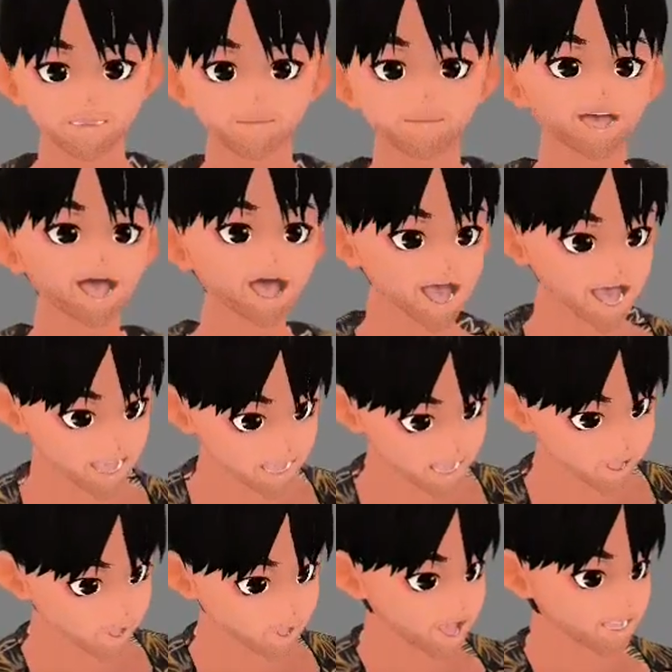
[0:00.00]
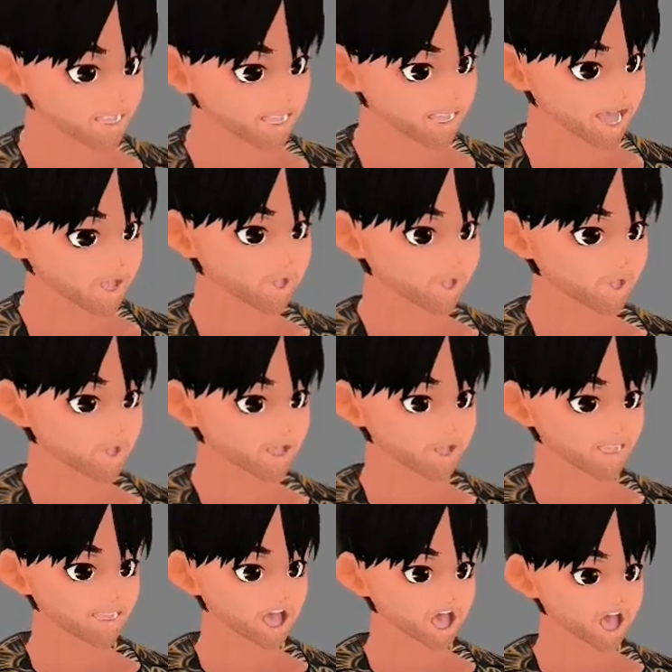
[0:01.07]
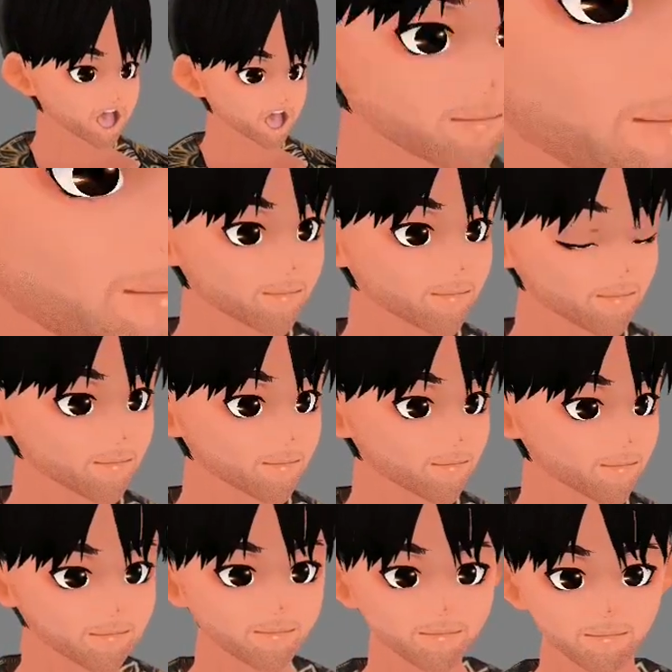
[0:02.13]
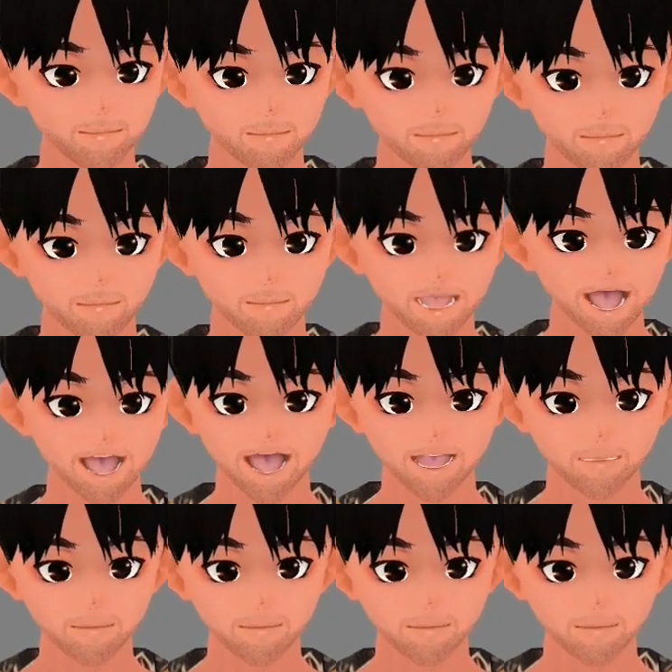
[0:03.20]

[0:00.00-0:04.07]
however you want to, you know. Alright.